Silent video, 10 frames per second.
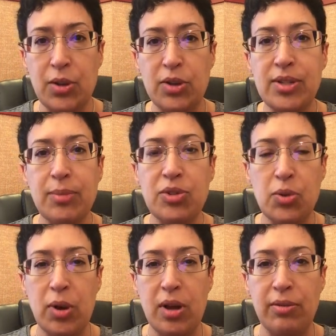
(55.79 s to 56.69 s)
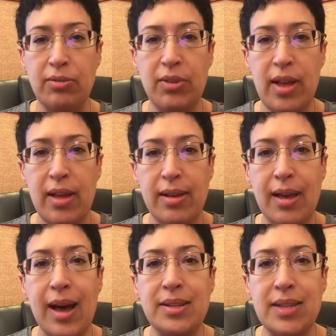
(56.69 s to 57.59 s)
So there's some sort of
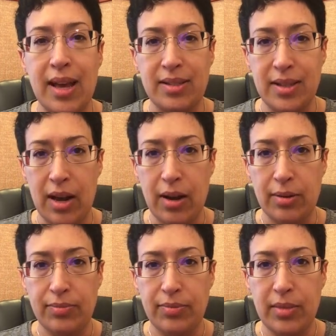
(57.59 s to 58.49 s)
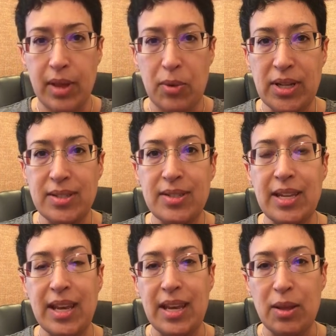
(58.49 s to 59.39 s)
context there, and we can
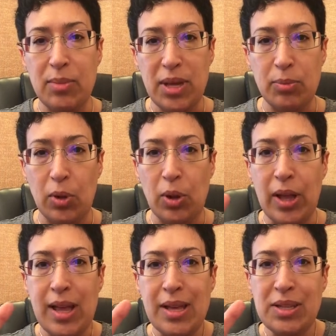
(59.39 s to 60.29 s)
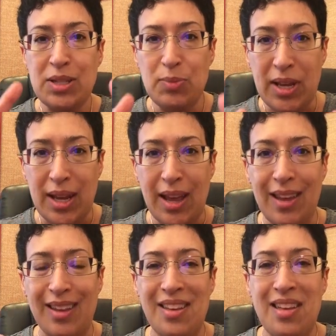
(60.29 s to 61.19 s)
see the people
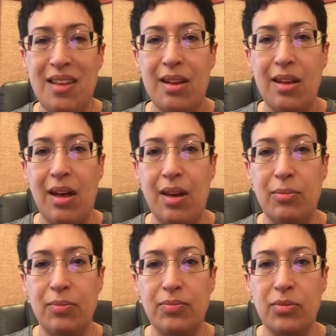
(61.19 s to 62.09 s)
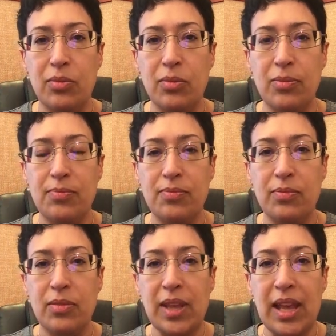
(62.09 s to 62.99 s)
speaking
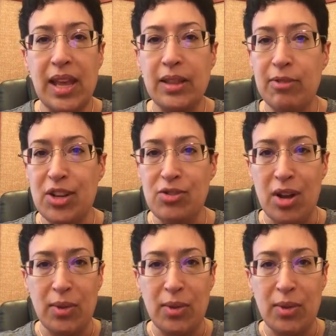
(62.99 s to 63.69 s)
in the restaurant.